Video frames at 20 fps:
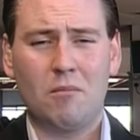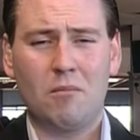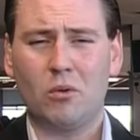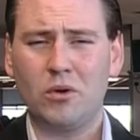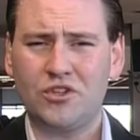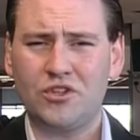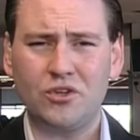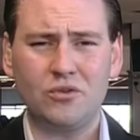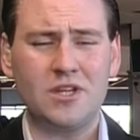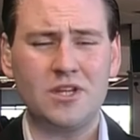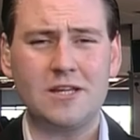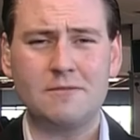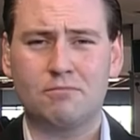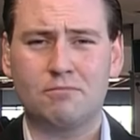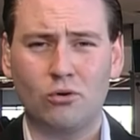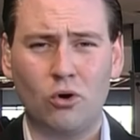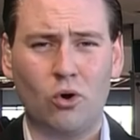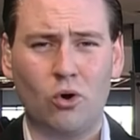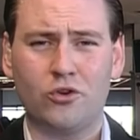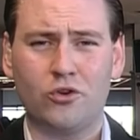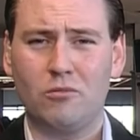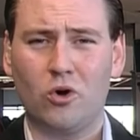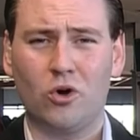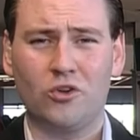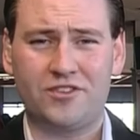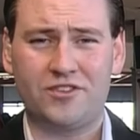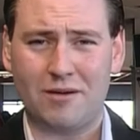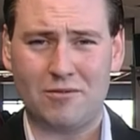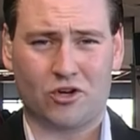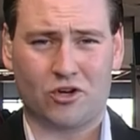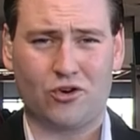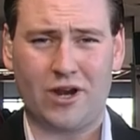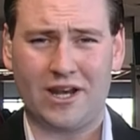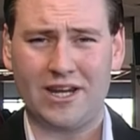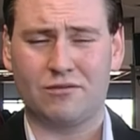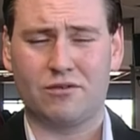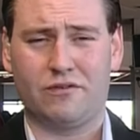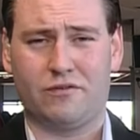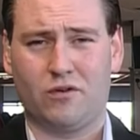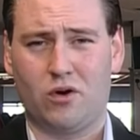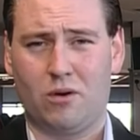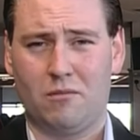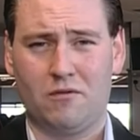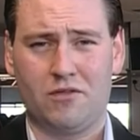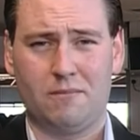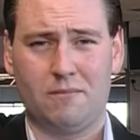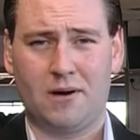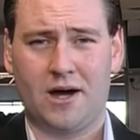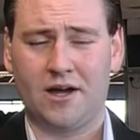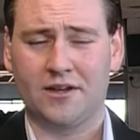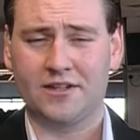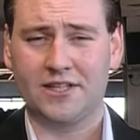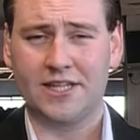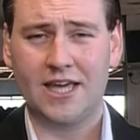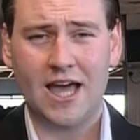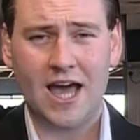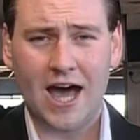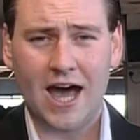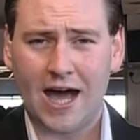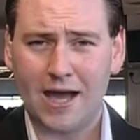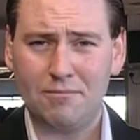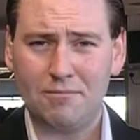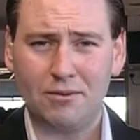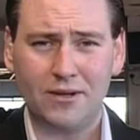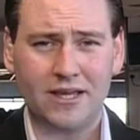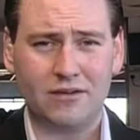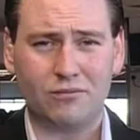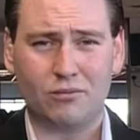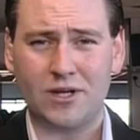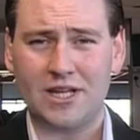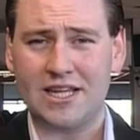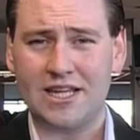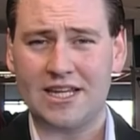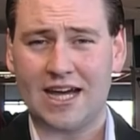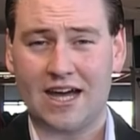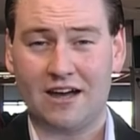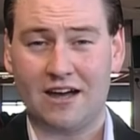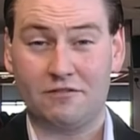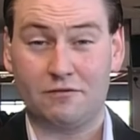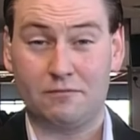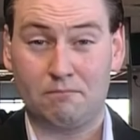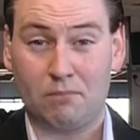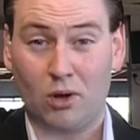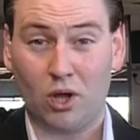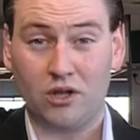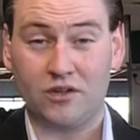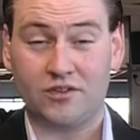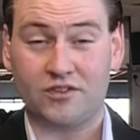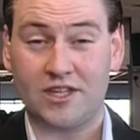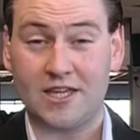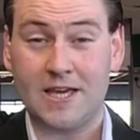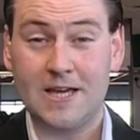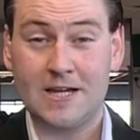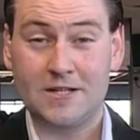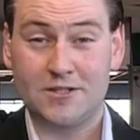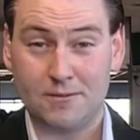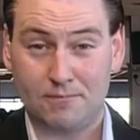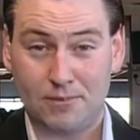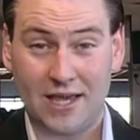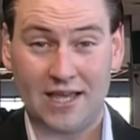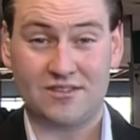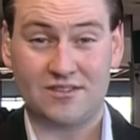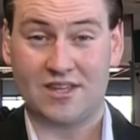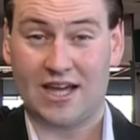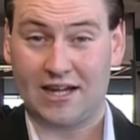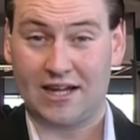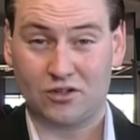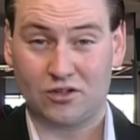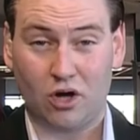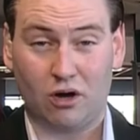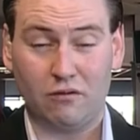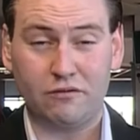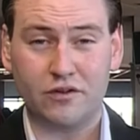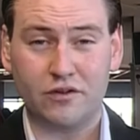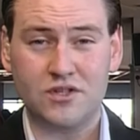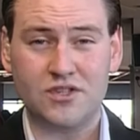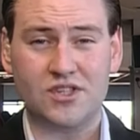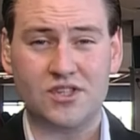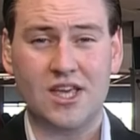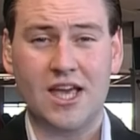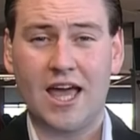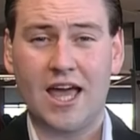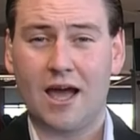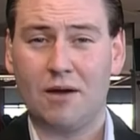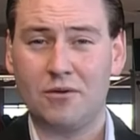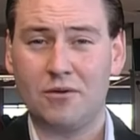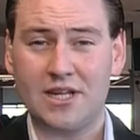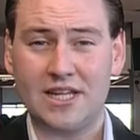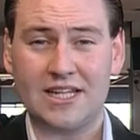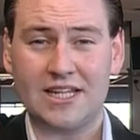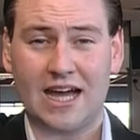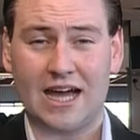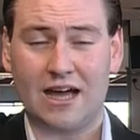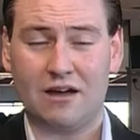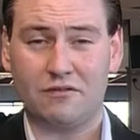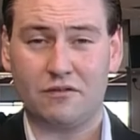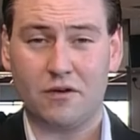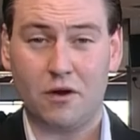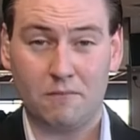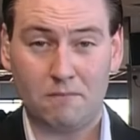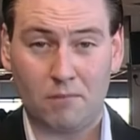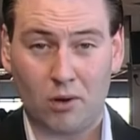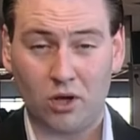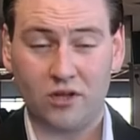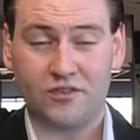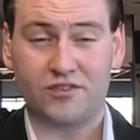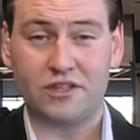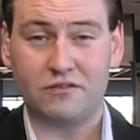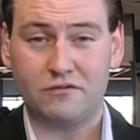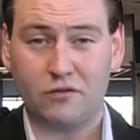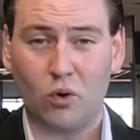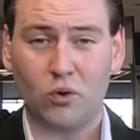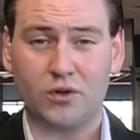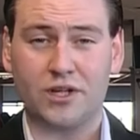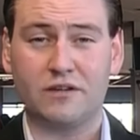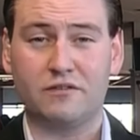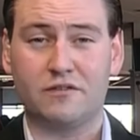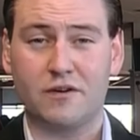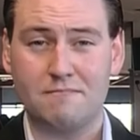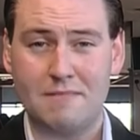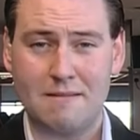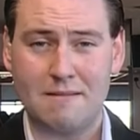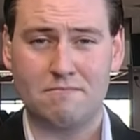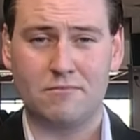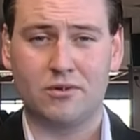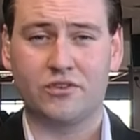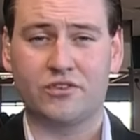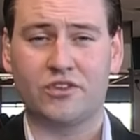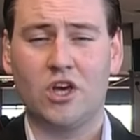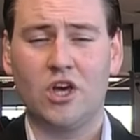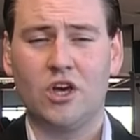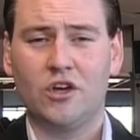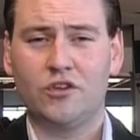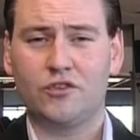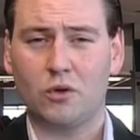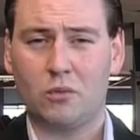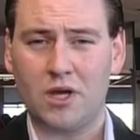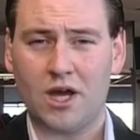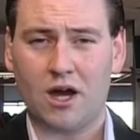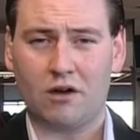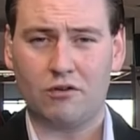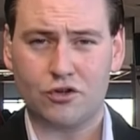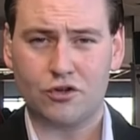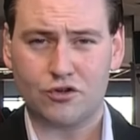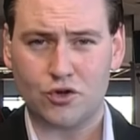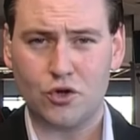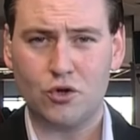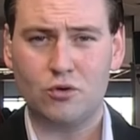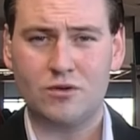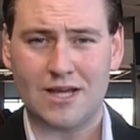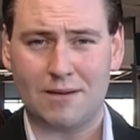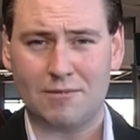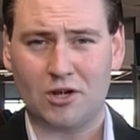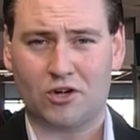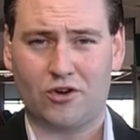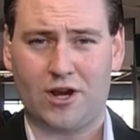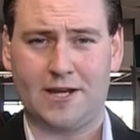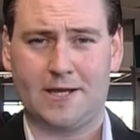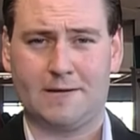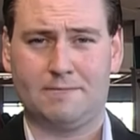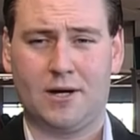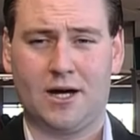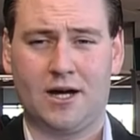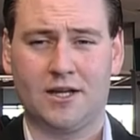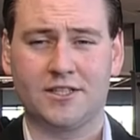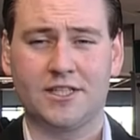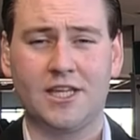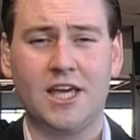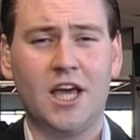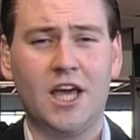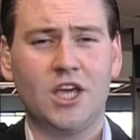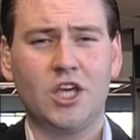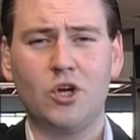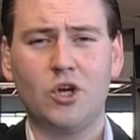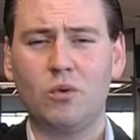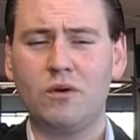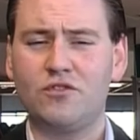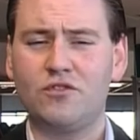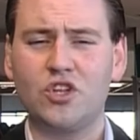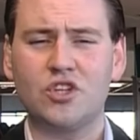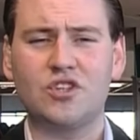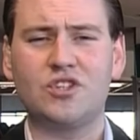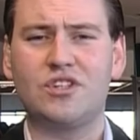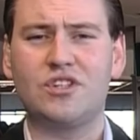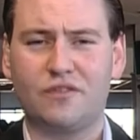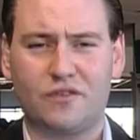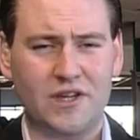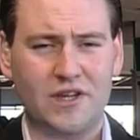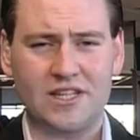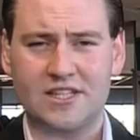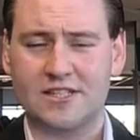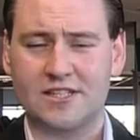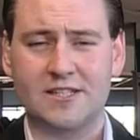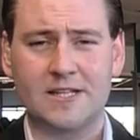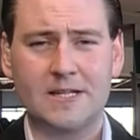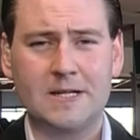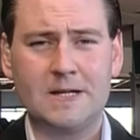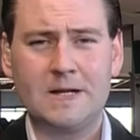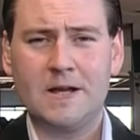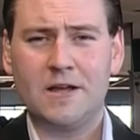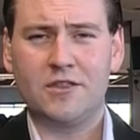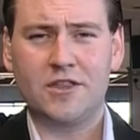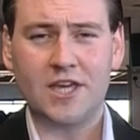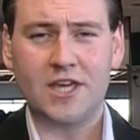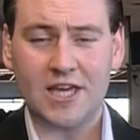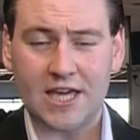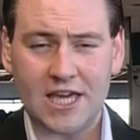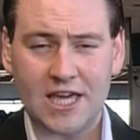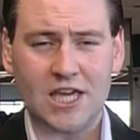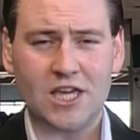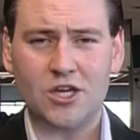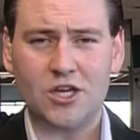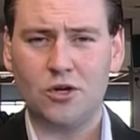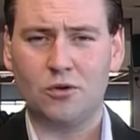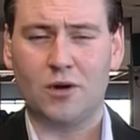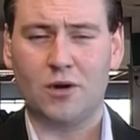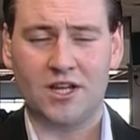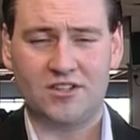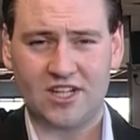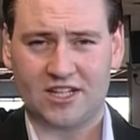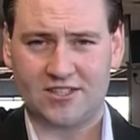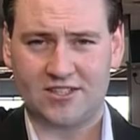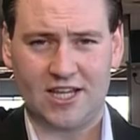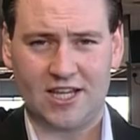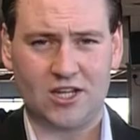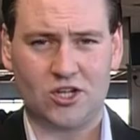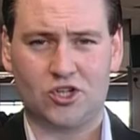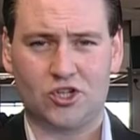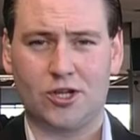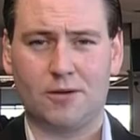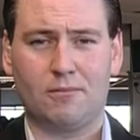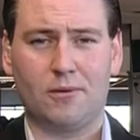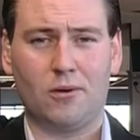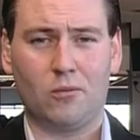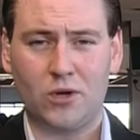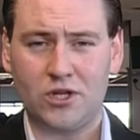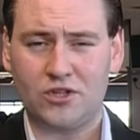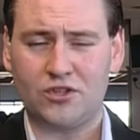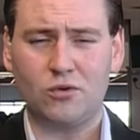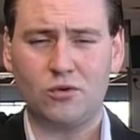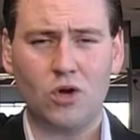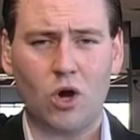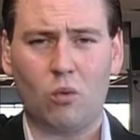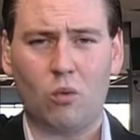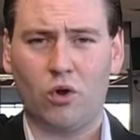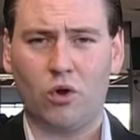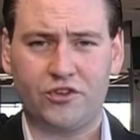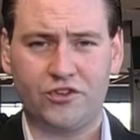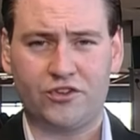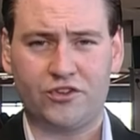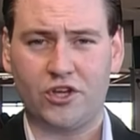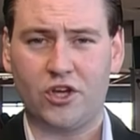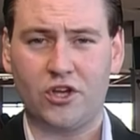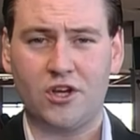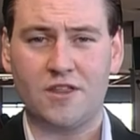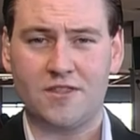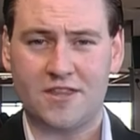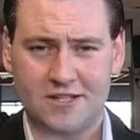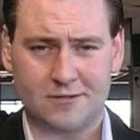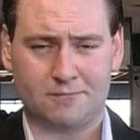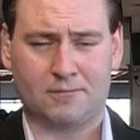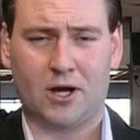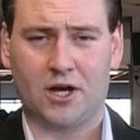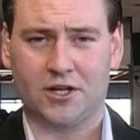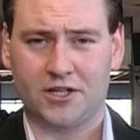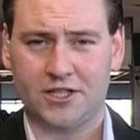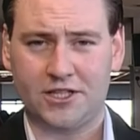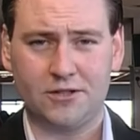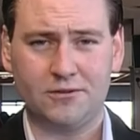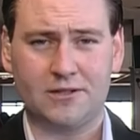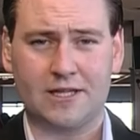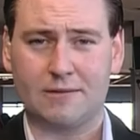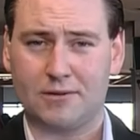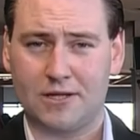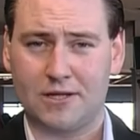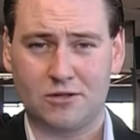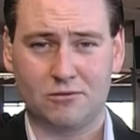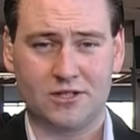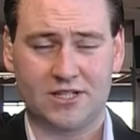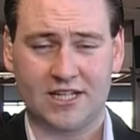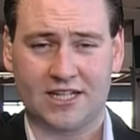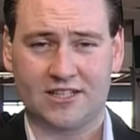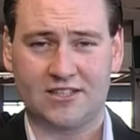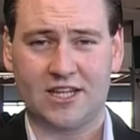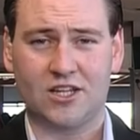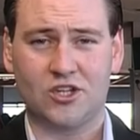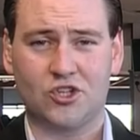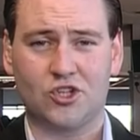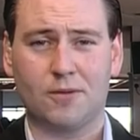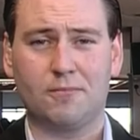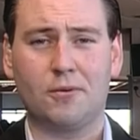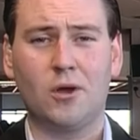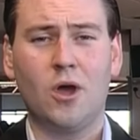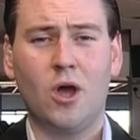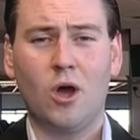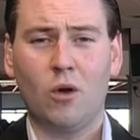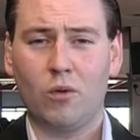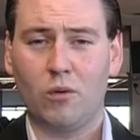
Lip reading: But we do need broader, more democratic reform of the party. I believe we need to have policy debates at conference, and we need to have policy voting for members, so we are a true democratic party. You know, we've just defeated the EU, a dictatorship. We do not want to turn this party, UKIP, into a dictatorship.